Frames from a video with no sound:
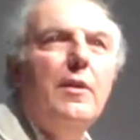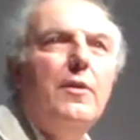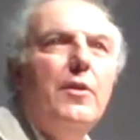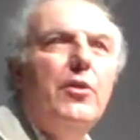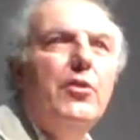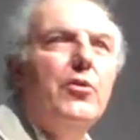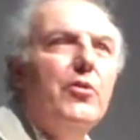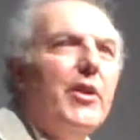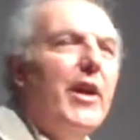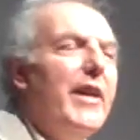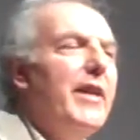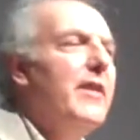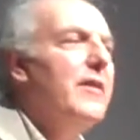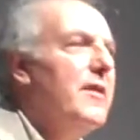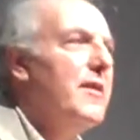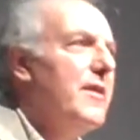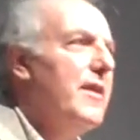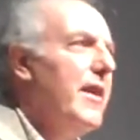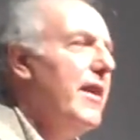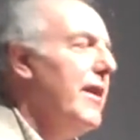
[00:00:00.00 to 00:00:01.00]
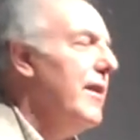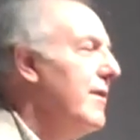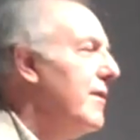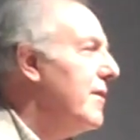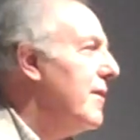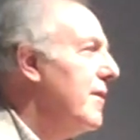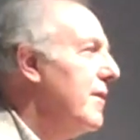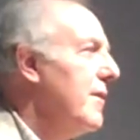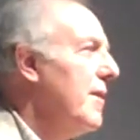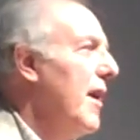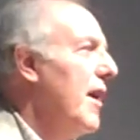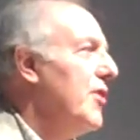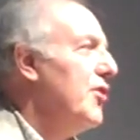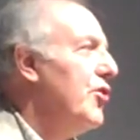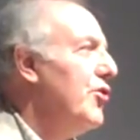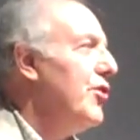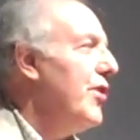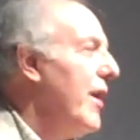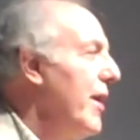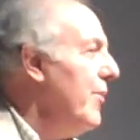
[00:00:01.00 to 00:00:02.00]
The United States
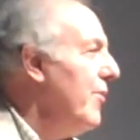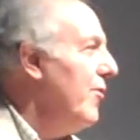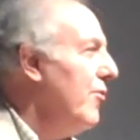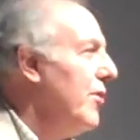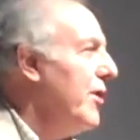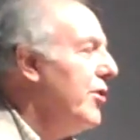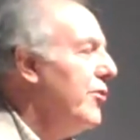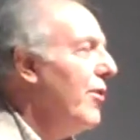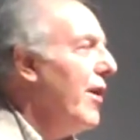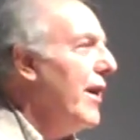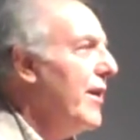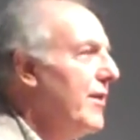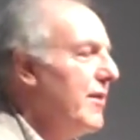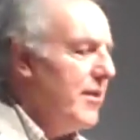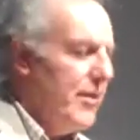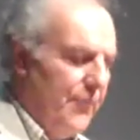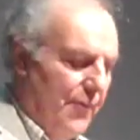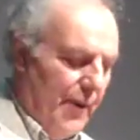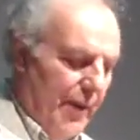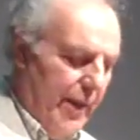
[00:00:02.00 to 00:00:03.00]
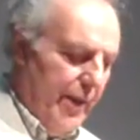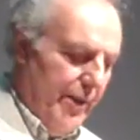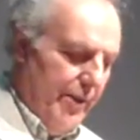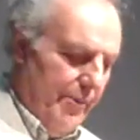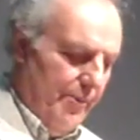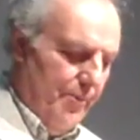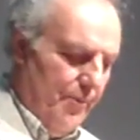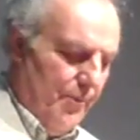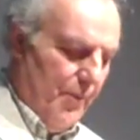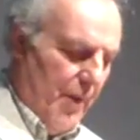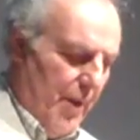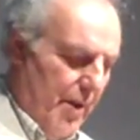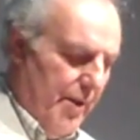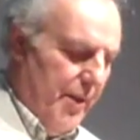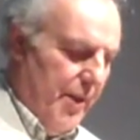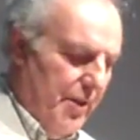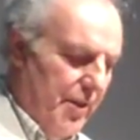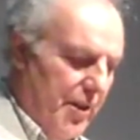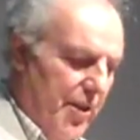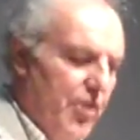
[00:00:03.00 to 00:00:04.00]
has shamefully dragged its feet
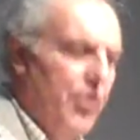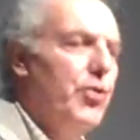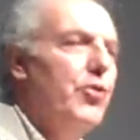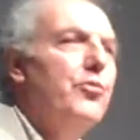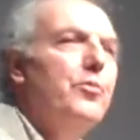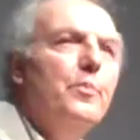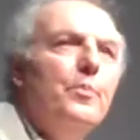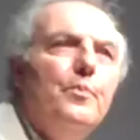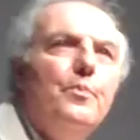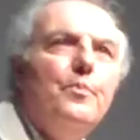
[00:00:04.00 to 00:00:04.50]
on this issue.